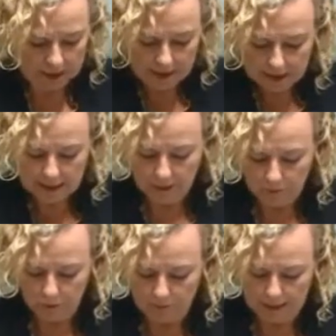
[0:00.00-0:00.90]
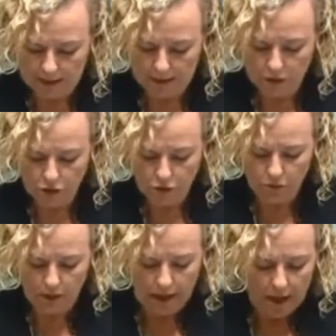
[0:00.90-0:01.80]
is a workplace issue,
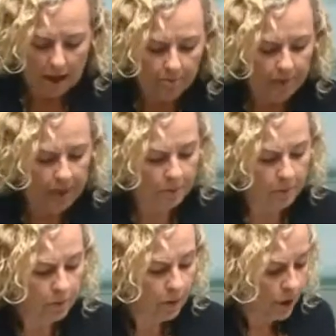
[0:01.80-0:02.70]
and people